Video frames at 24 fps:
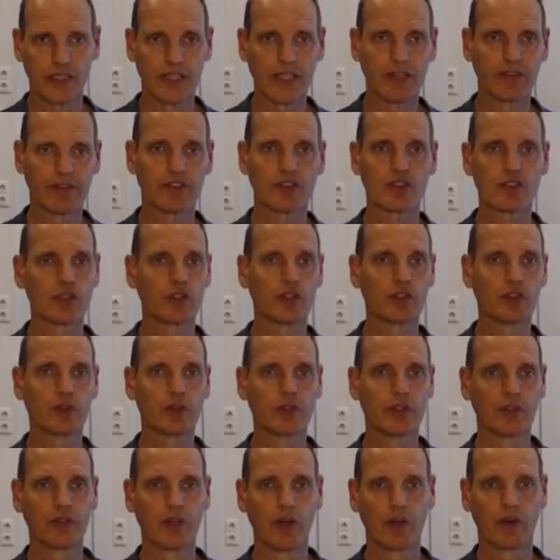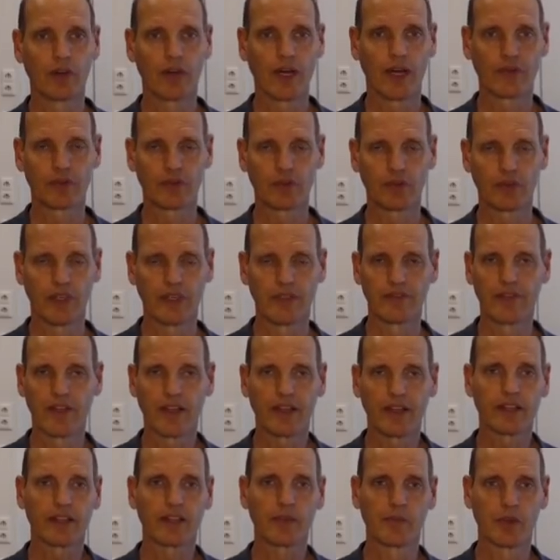given to you. You don't have to
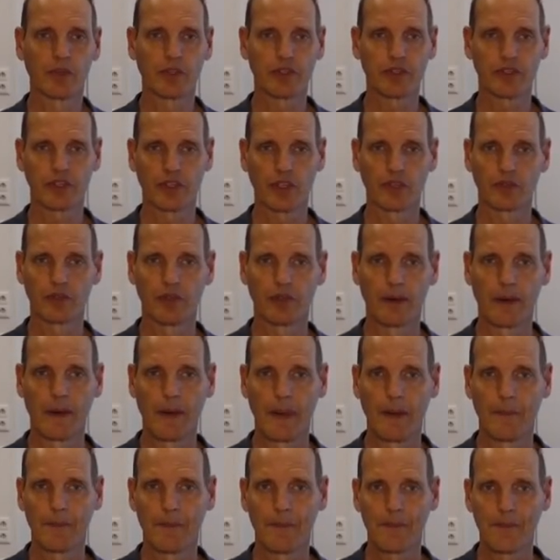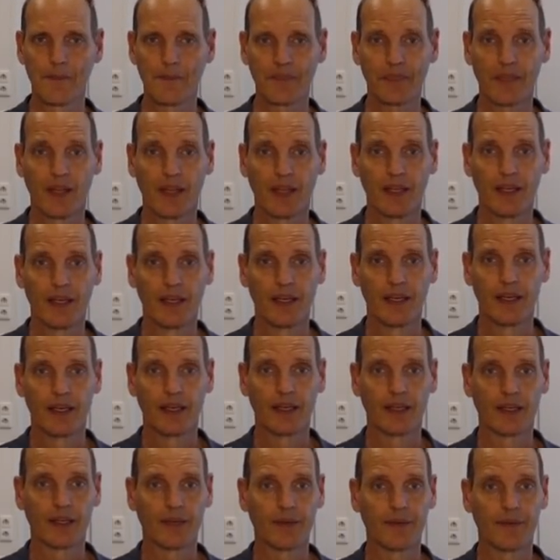invent them or so.
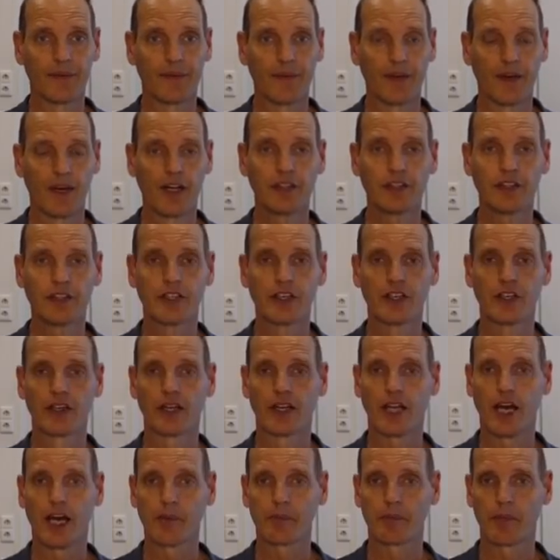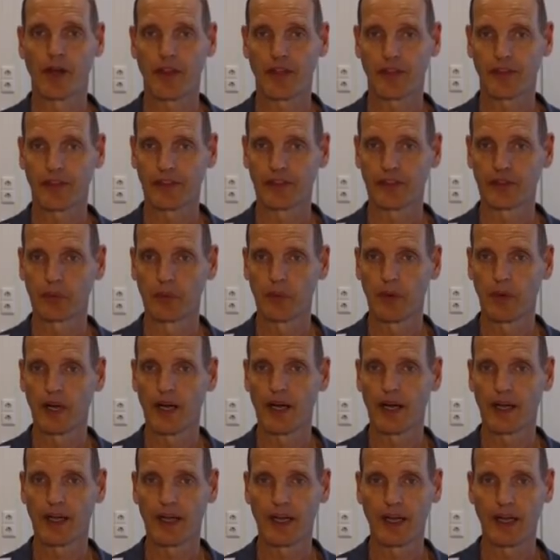Under the null hypothesis,
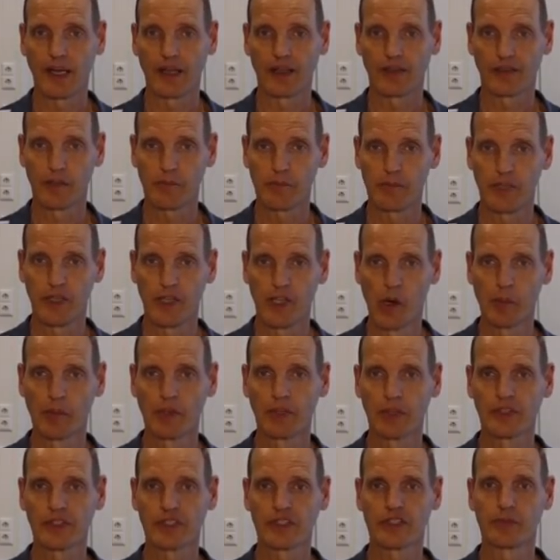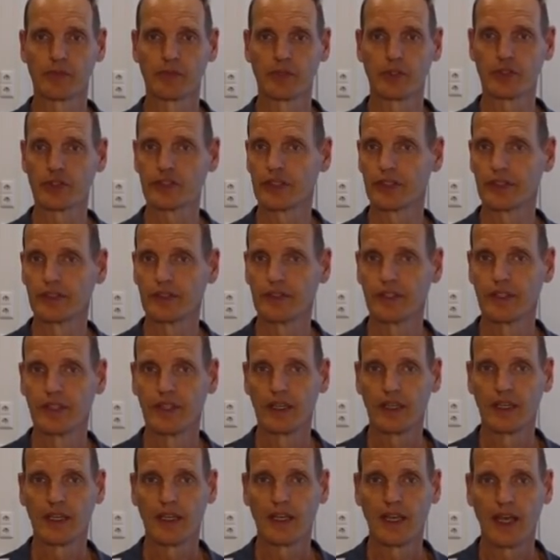y has a binomial distribution,
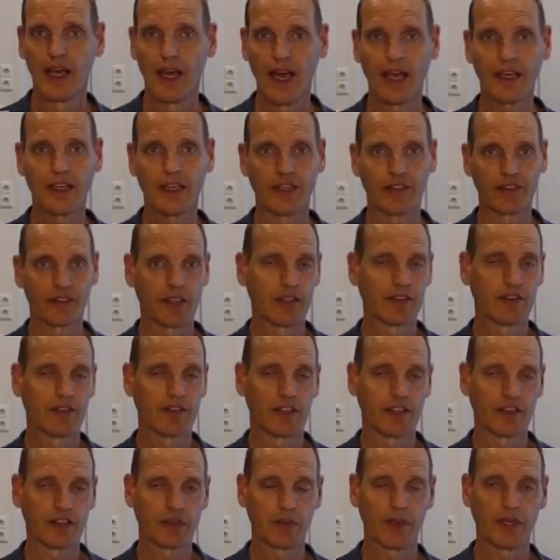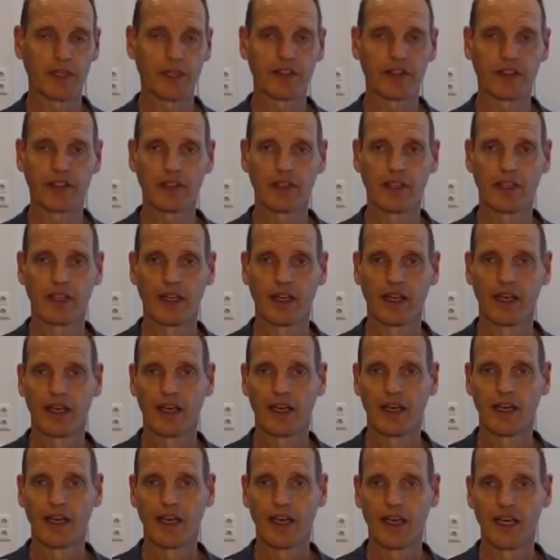n is given is 20,
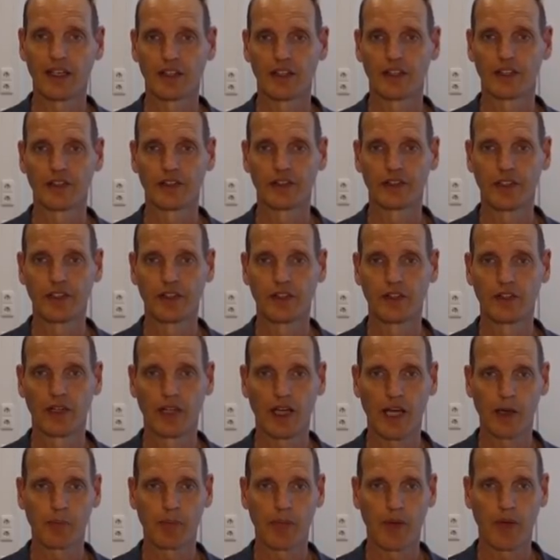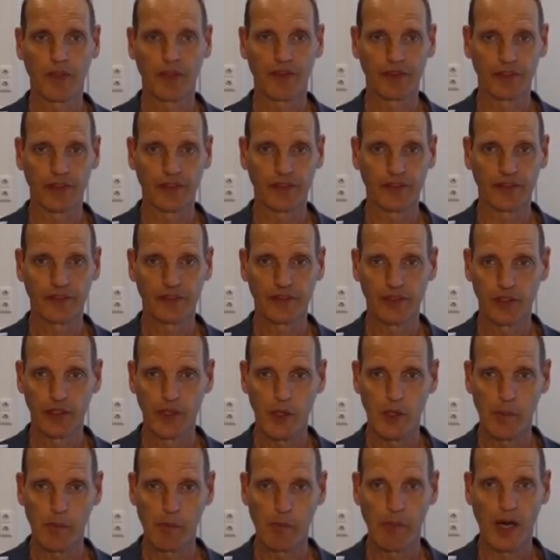and under the null hypothesis,
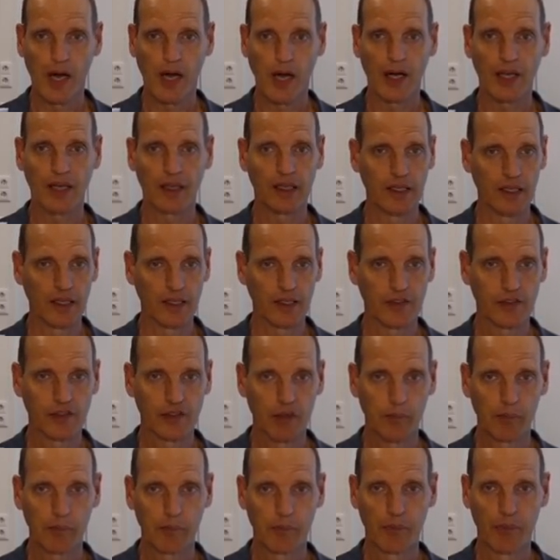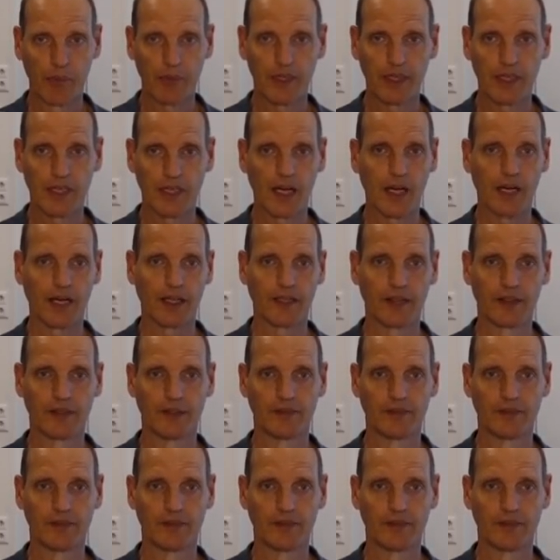the pi is 0.9.